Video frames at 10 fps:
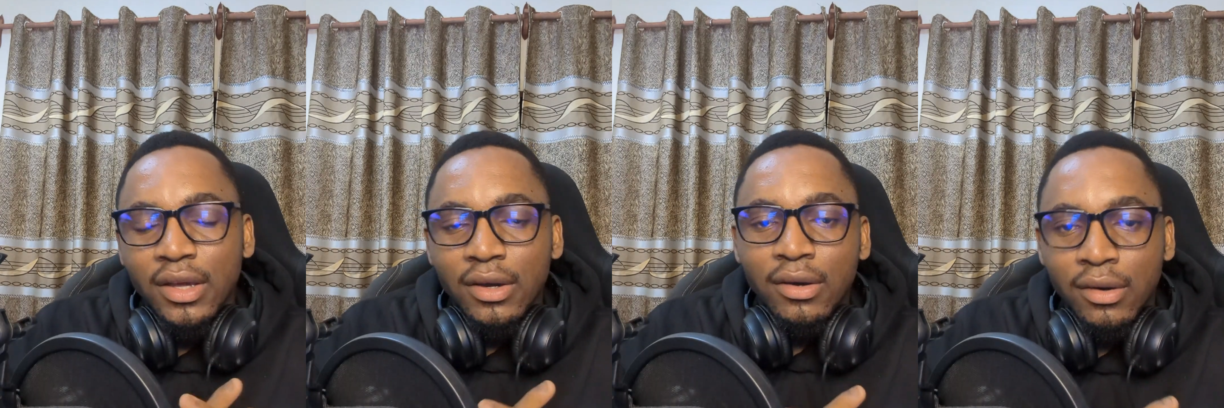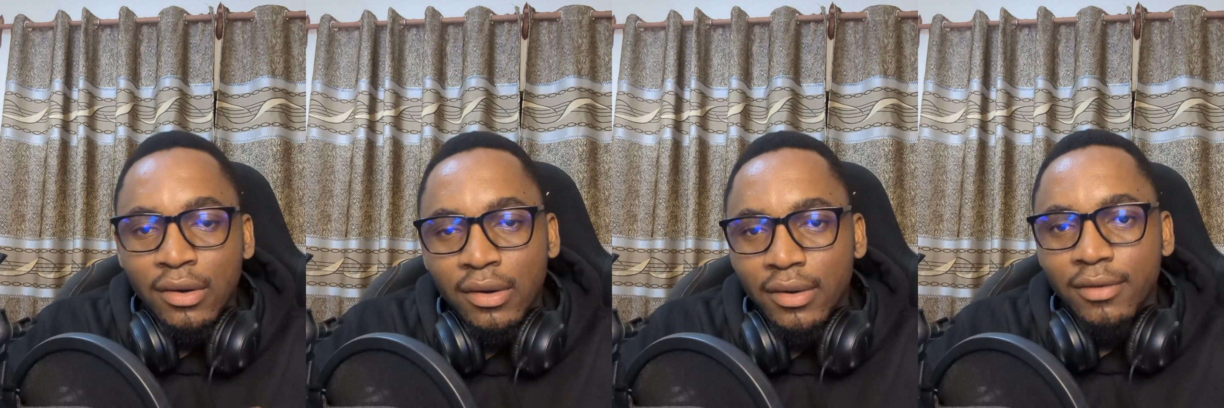
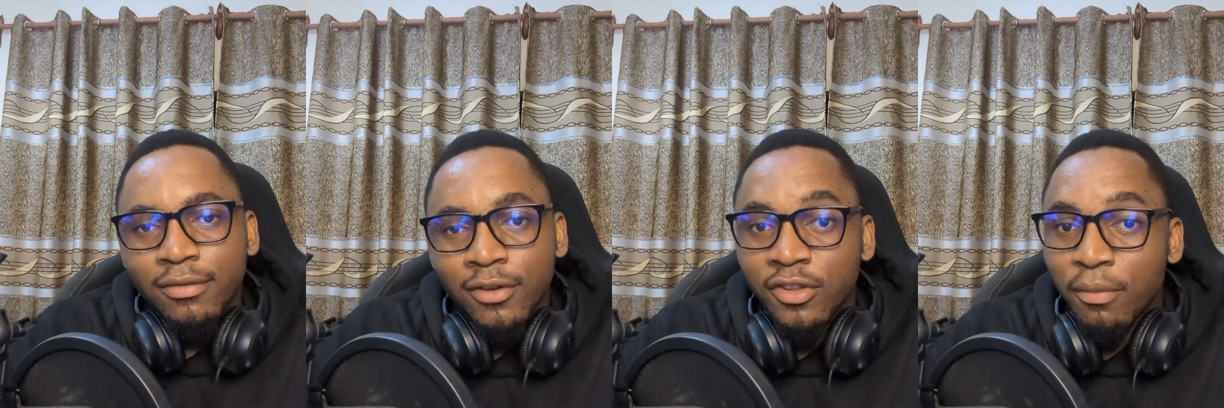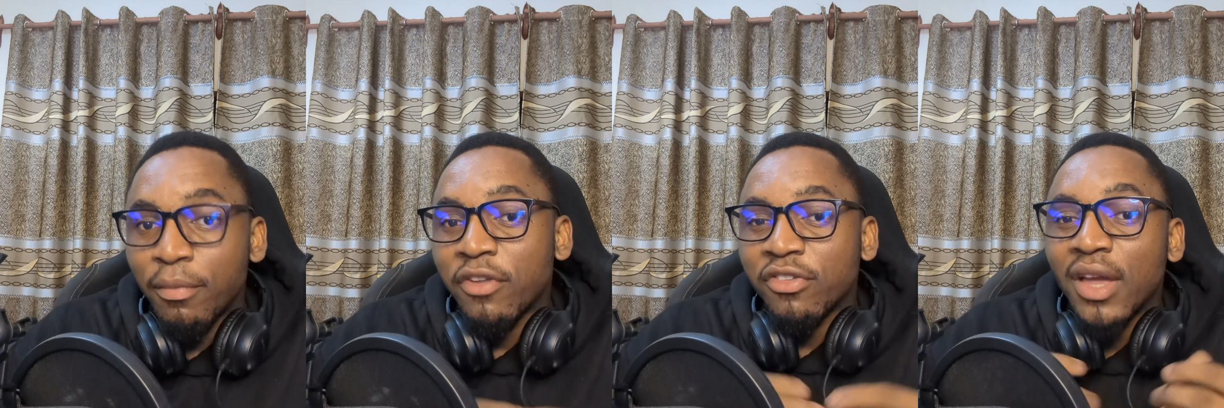or for some
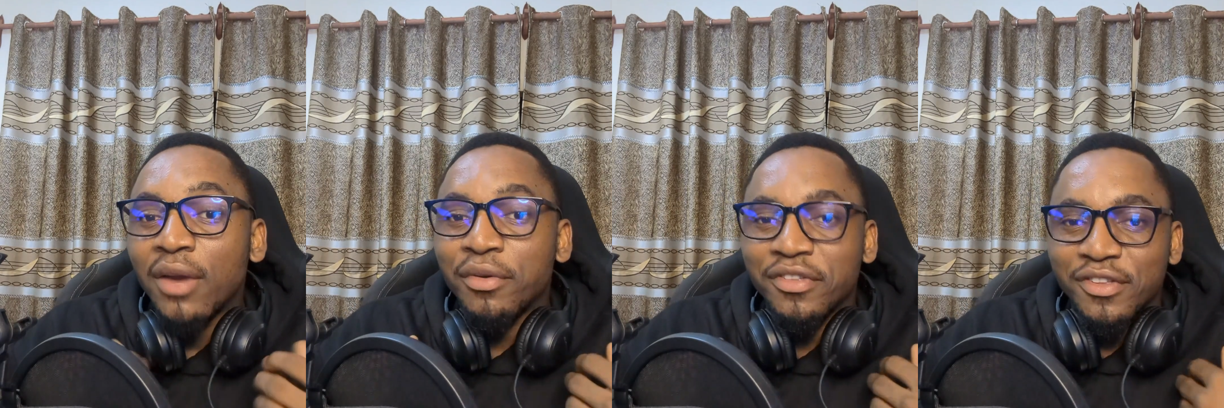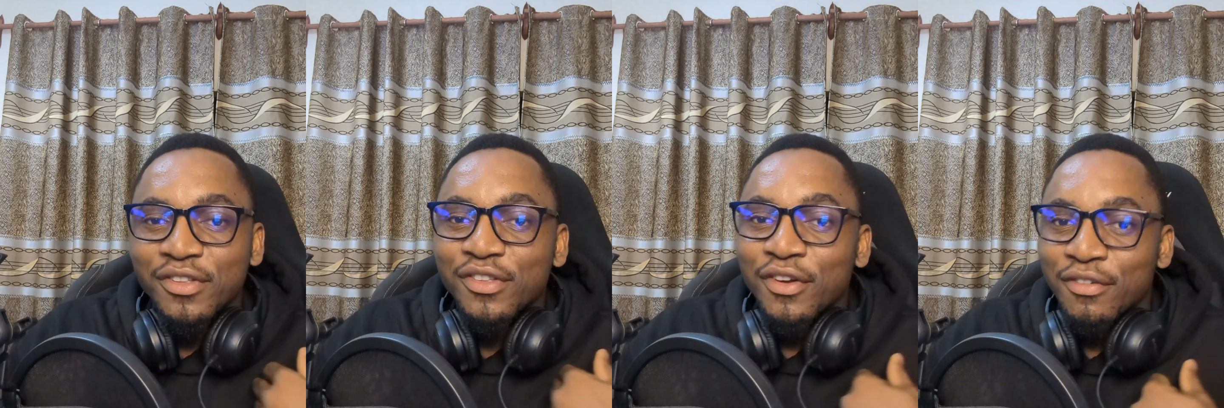personal
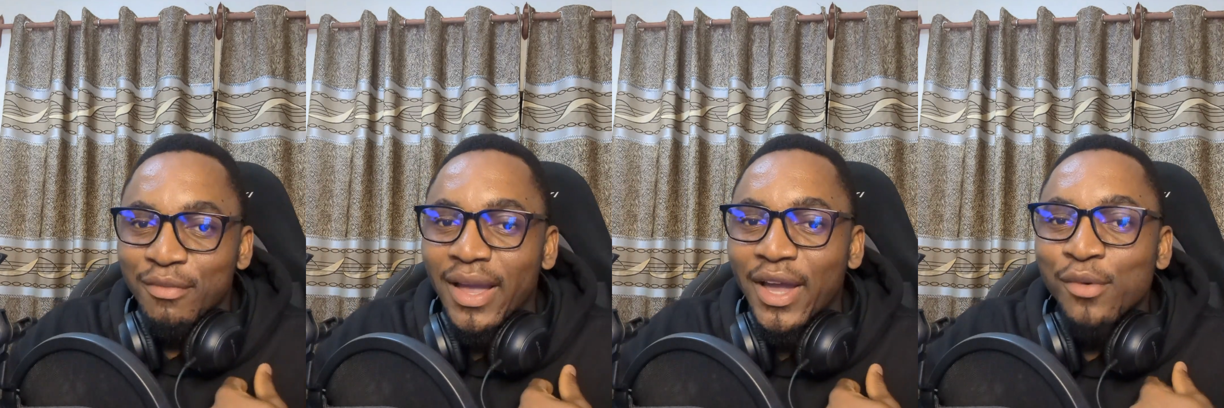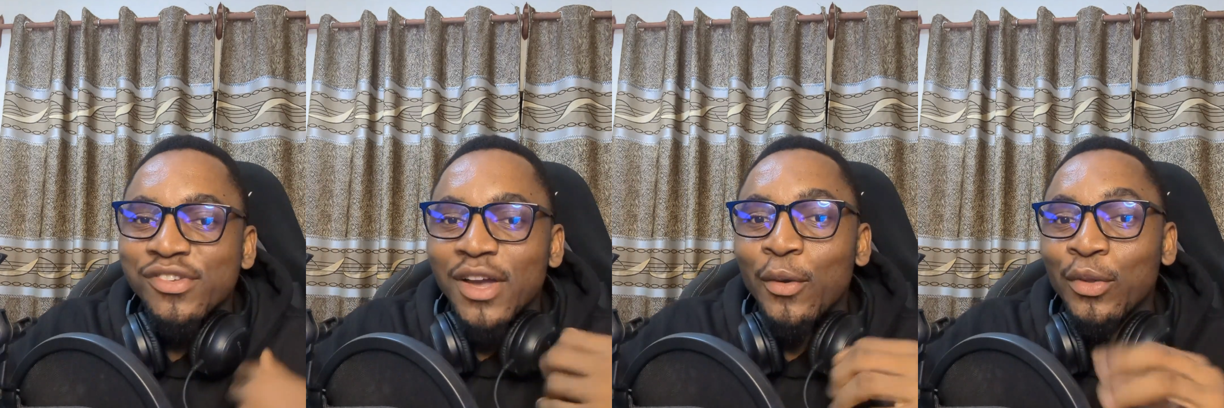reasons of mine,
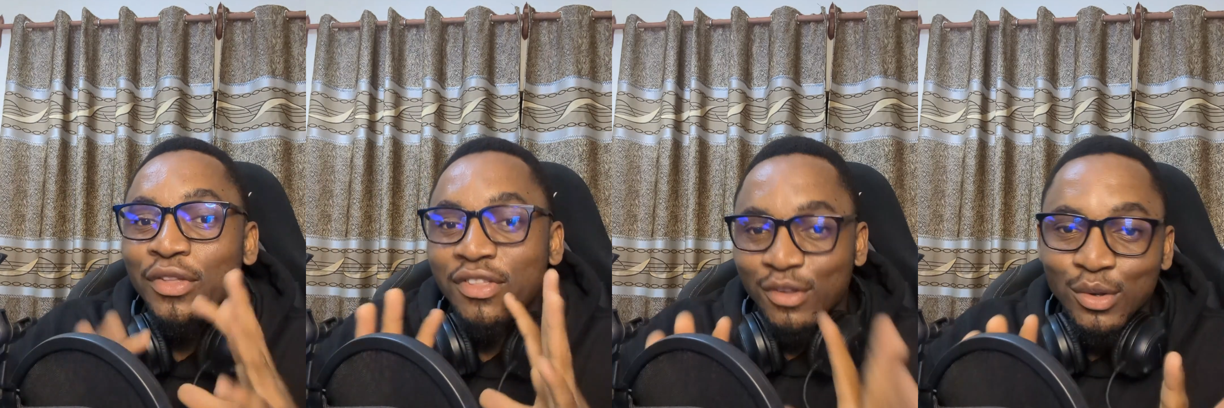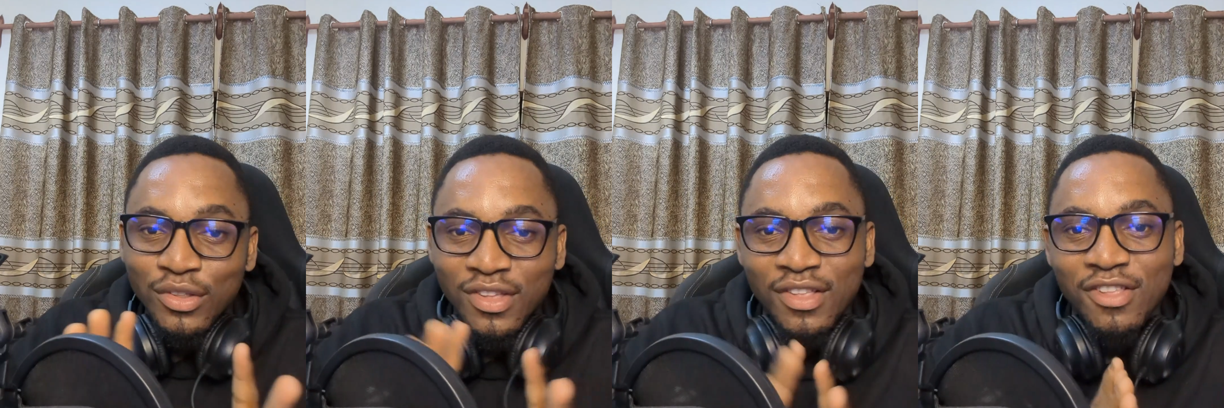which I will not
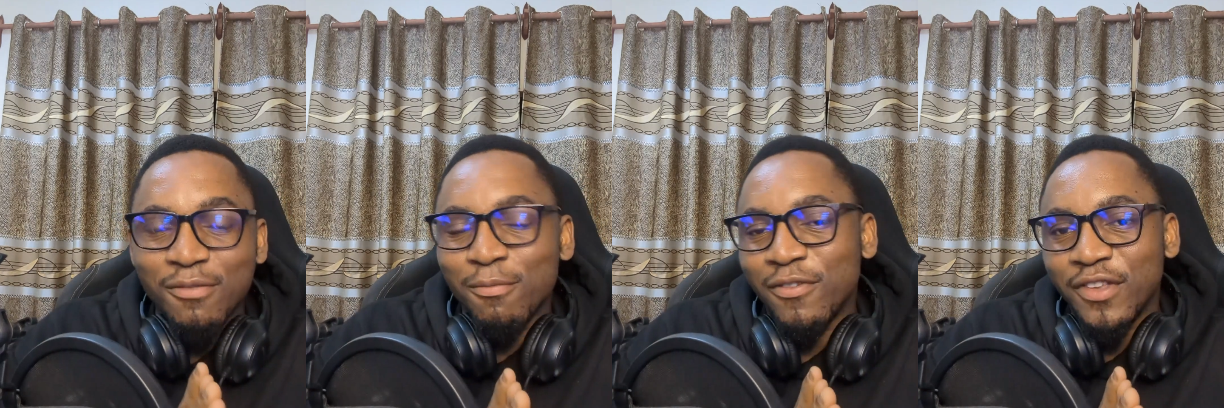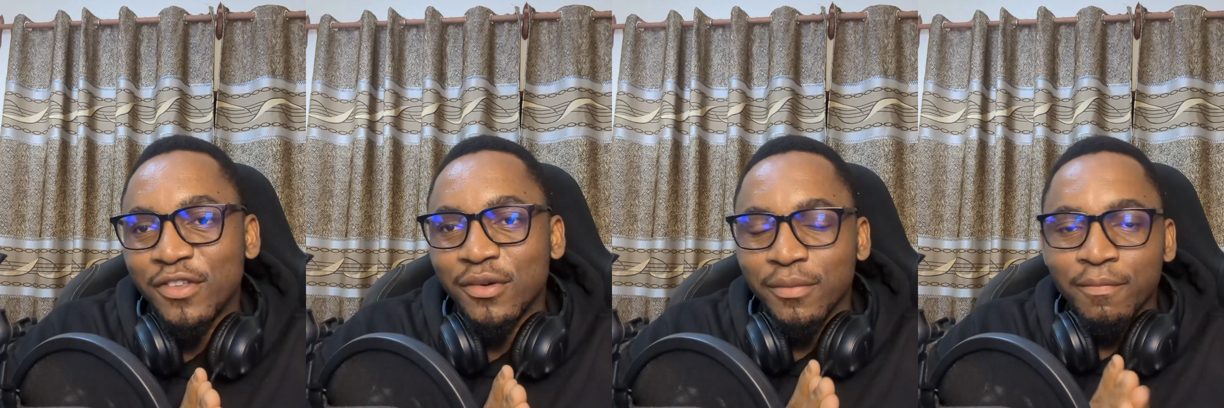disclose in this video.